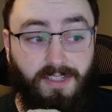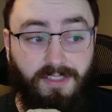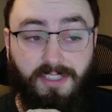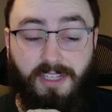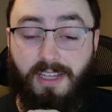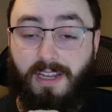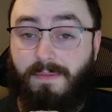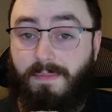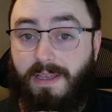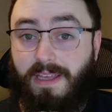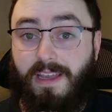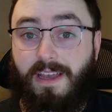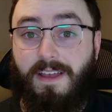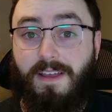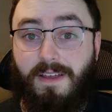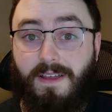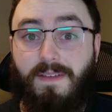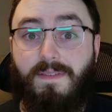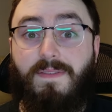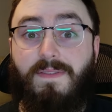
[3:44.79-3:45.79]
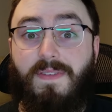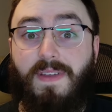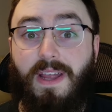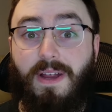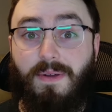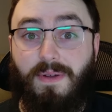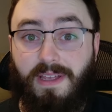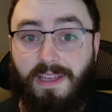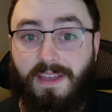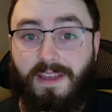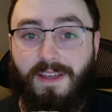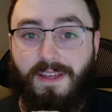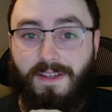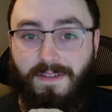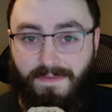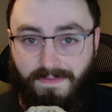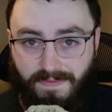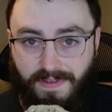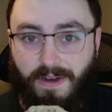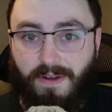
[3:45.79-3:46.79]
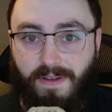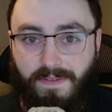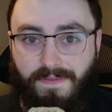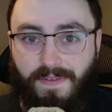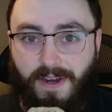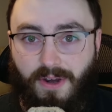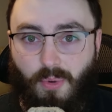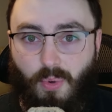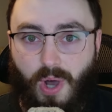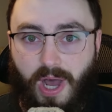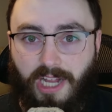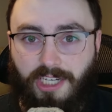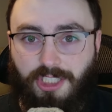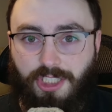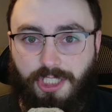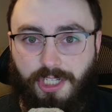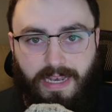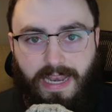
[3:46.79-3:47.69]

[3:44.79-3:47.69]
It's going to be very very fun to watch.